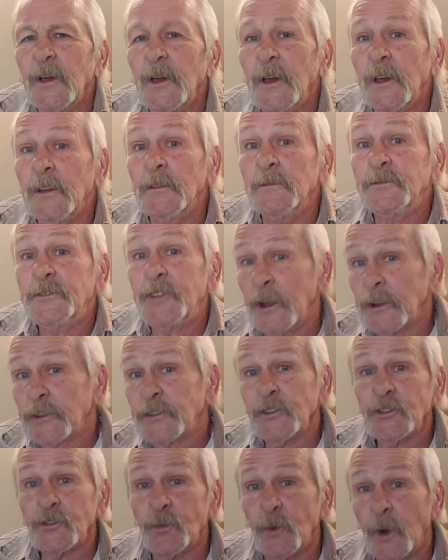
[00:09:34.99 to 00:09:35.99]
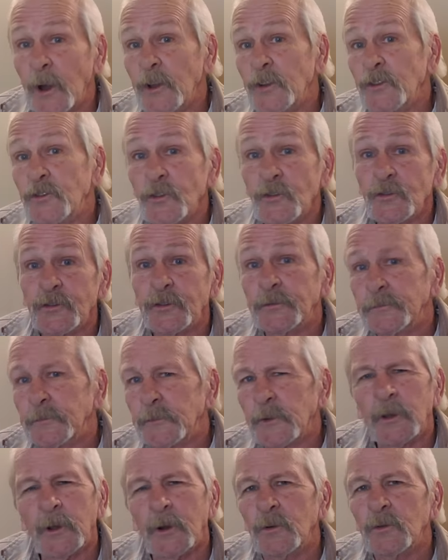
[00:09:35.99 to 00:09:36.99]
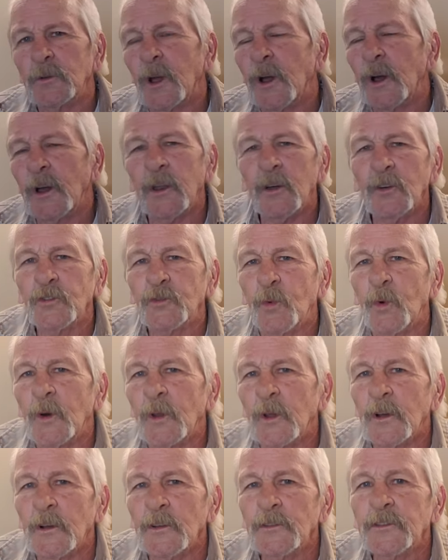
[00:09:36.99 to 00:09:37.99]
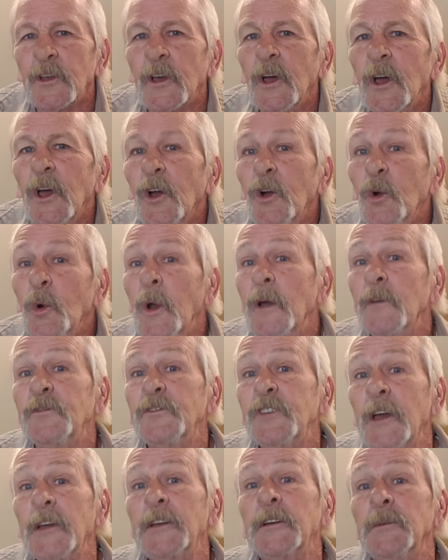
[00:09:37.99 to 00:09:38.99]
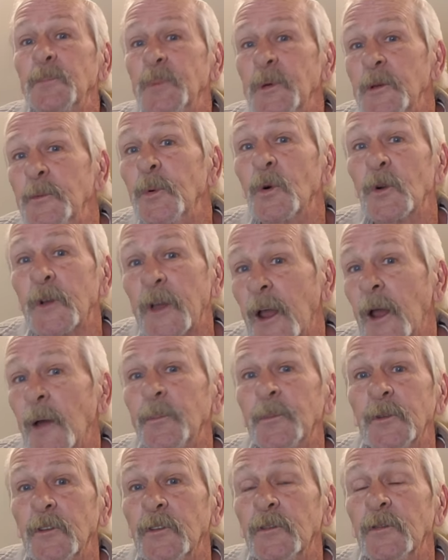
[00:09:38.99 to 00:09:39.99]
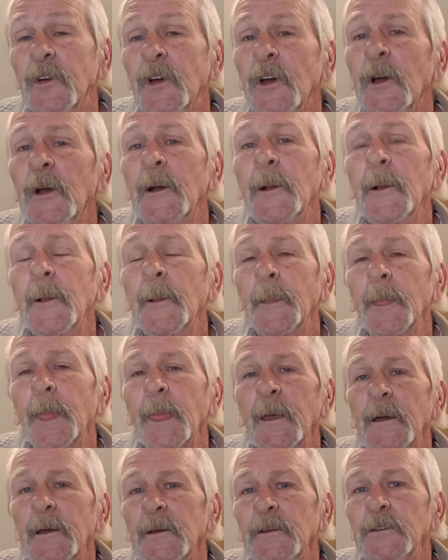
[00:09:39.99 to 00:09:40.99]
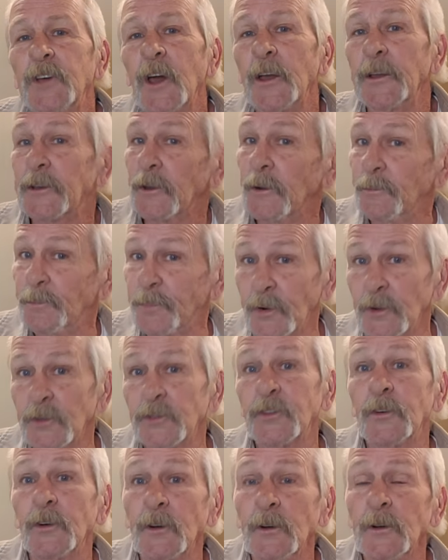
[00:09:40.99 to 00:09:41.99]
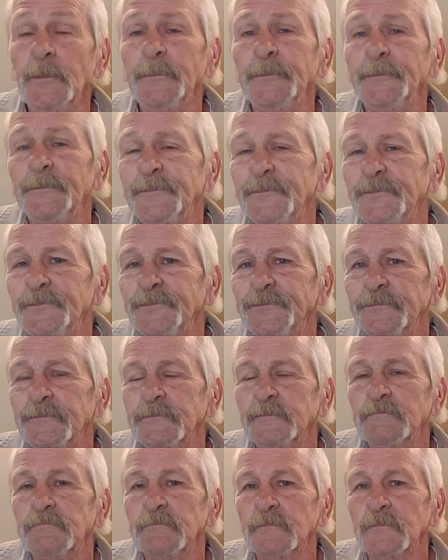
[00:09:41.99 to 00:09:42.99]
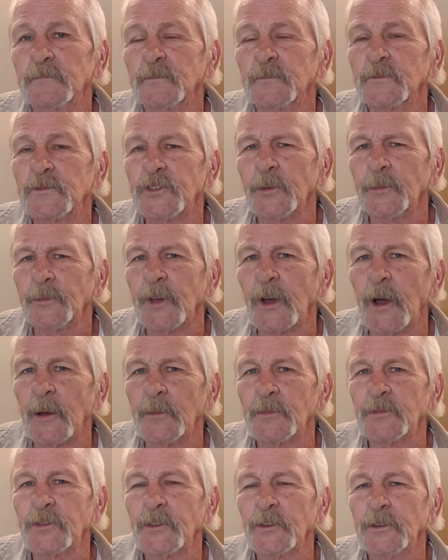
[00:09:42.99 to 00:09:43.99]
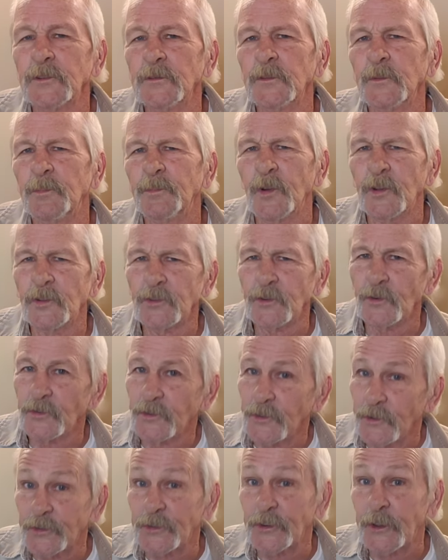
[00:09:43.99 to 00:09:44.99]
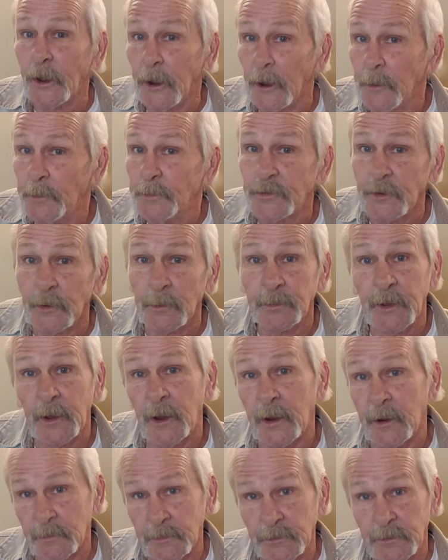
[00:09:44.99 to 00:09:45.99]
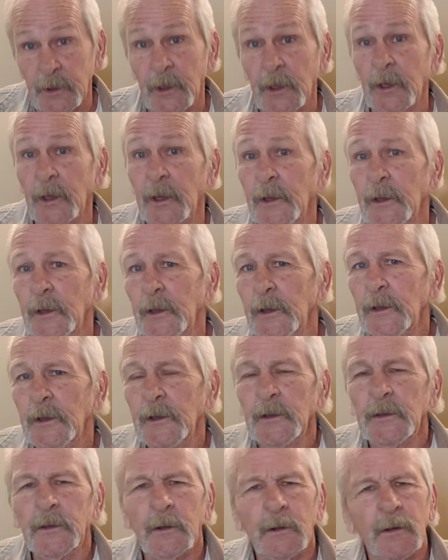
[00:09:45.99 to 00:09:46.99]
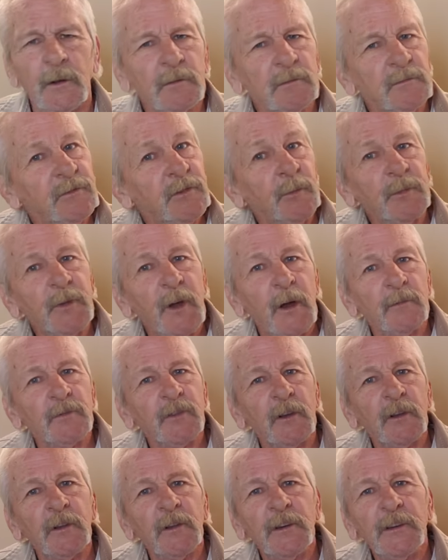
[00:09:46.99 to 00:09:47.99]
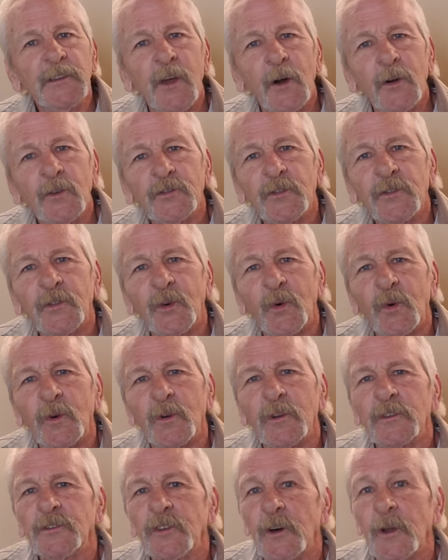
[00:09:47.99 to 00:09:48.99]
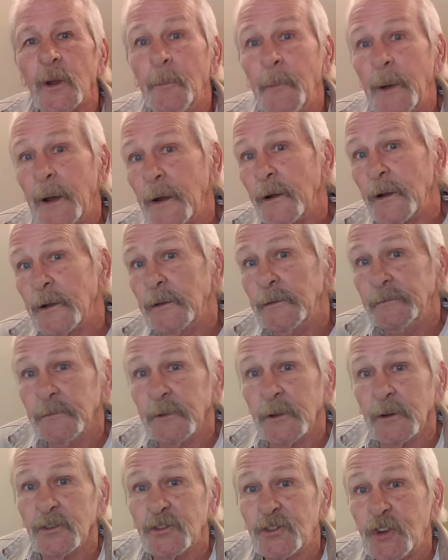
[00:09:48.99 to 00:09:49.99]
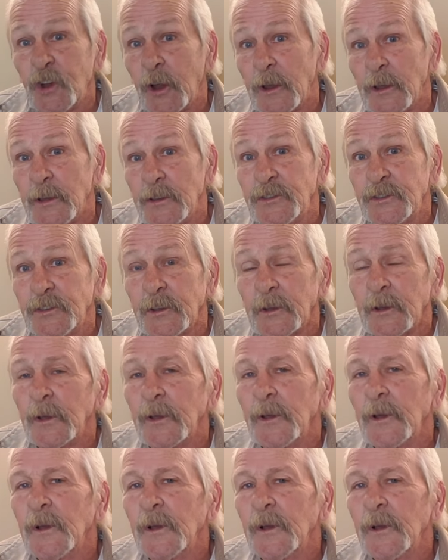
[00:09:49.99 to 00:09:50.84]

and Texas Rangers and you know God knows what else who have taken people captive, taken them prisoner. Sometimes the, the prisoners escape, sometimes, you know, sometimes they lead those authorities on a merry little chase.